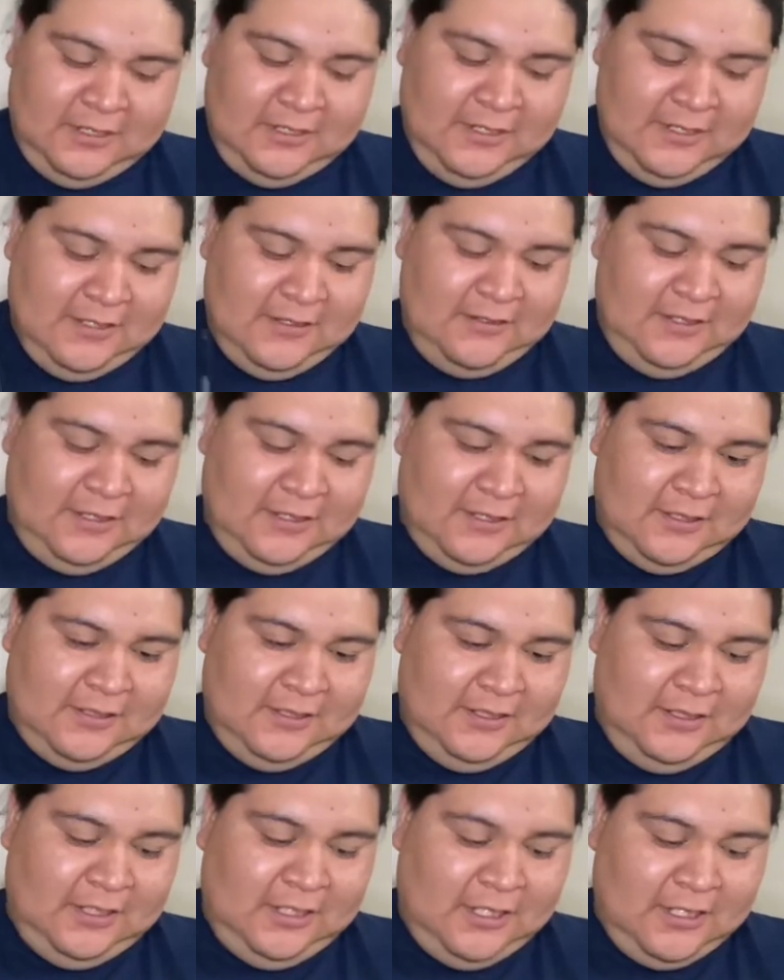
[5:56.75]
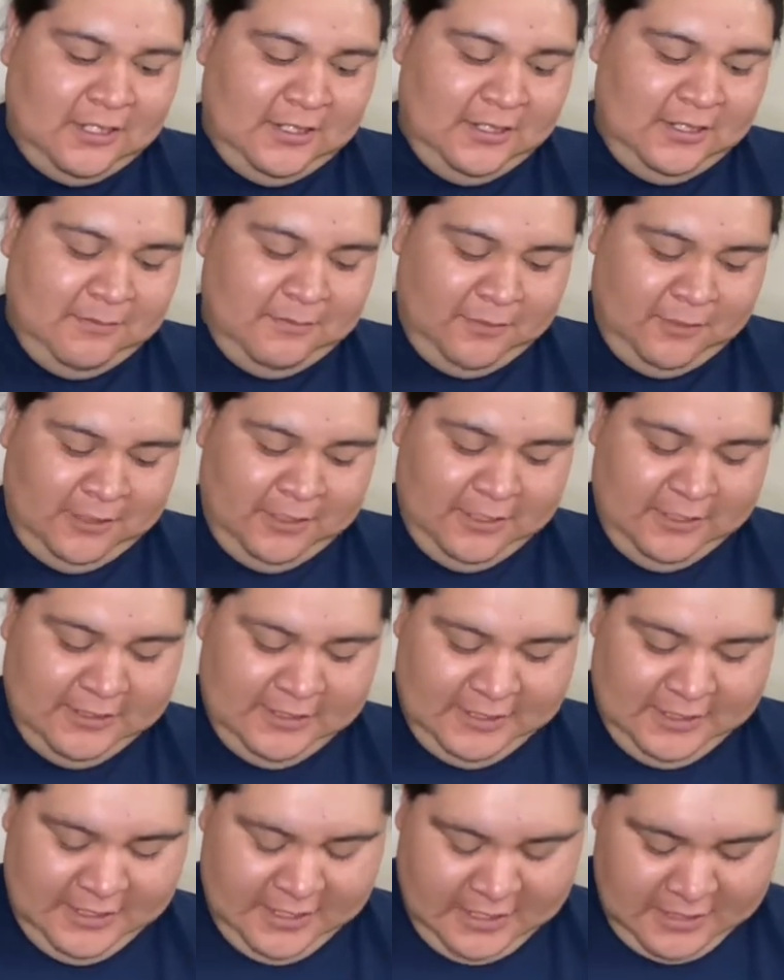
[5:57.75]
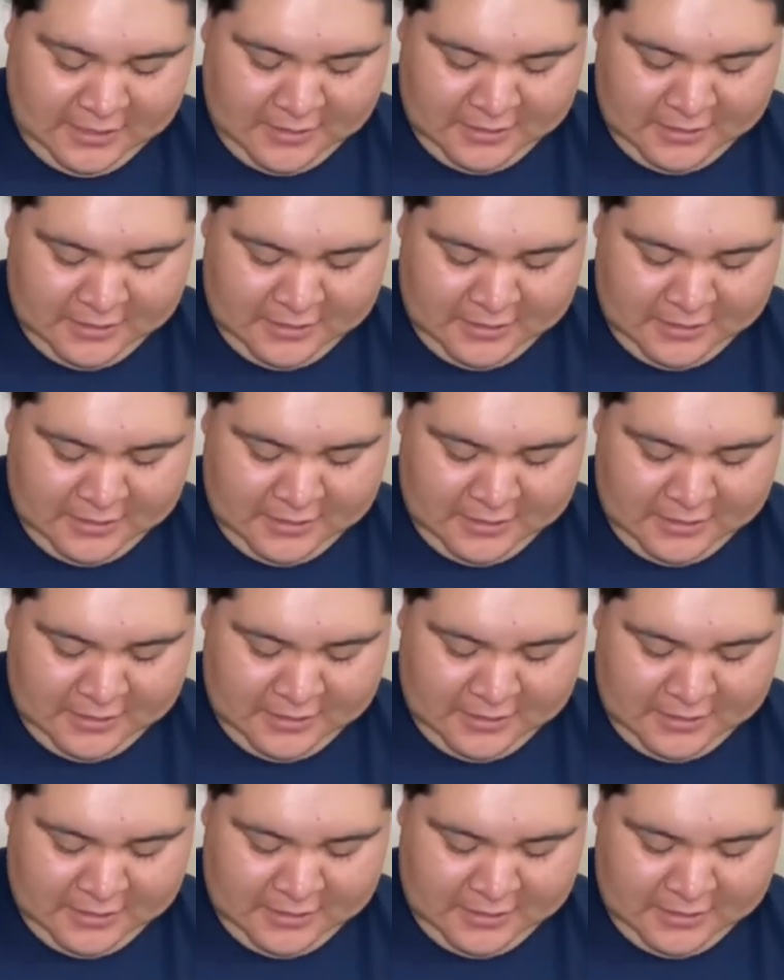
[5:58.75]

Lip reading: these are actually locked in pretty tight.